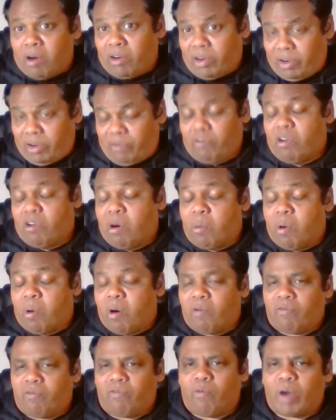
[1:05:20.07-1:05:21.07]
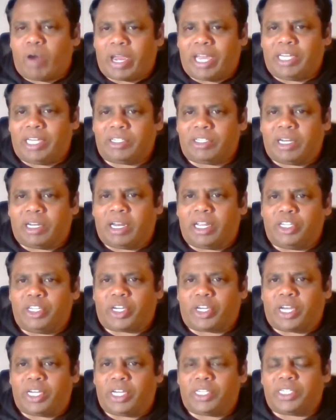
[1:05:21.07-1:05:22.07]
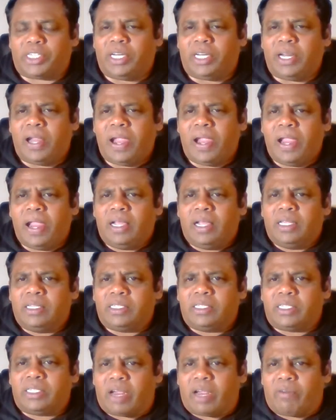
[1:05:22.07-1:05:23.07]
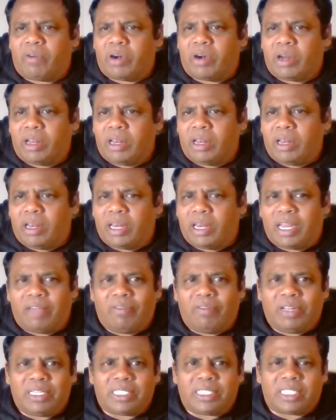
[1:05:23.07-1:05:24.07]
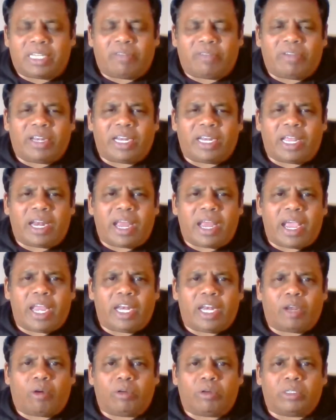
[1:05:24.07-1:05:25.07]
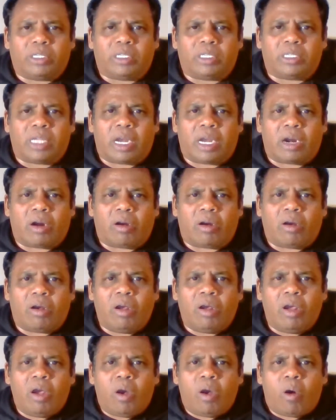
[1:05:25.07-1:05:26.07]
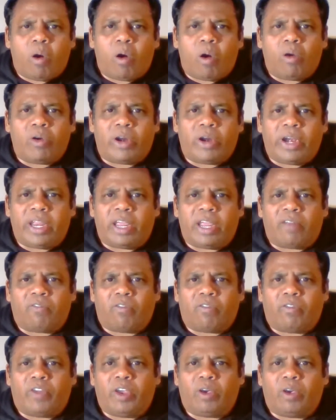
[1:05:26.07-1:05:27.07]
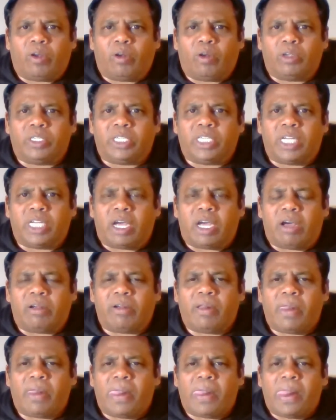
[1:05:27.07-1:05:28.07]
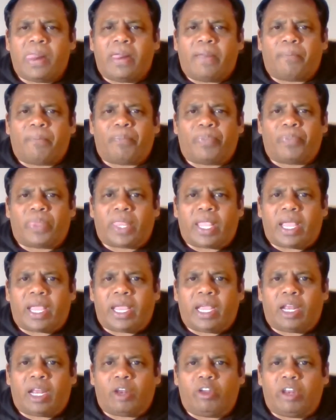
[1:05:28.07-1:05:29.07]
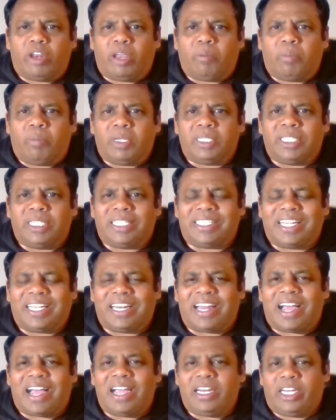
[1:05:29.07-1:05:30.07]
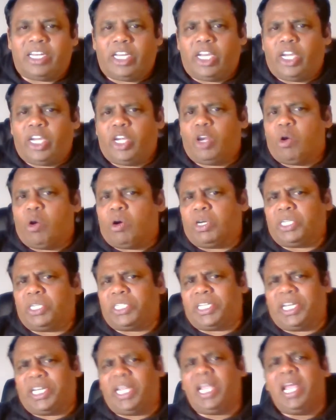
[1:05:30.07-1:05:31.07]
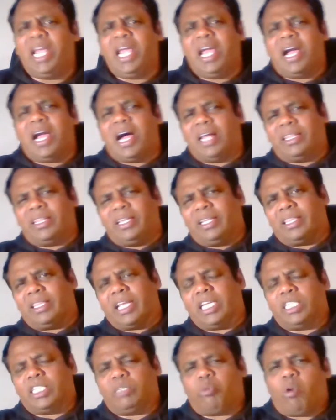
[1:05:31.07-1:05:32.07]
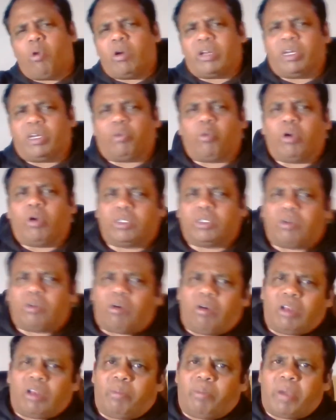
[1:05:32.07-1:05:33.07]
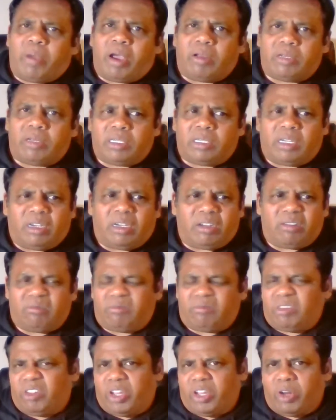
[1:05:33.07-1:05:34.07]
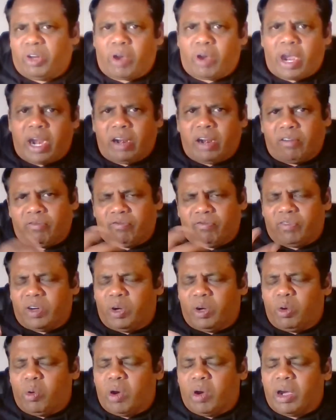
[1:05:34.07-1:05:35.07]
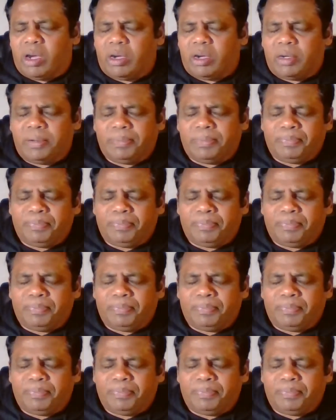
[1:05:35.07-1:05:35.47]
reform of vocational education. Several level 7 and 8 courses are already and few closing down, including business and IT. Your say, I think that's what it was all about to kind of do a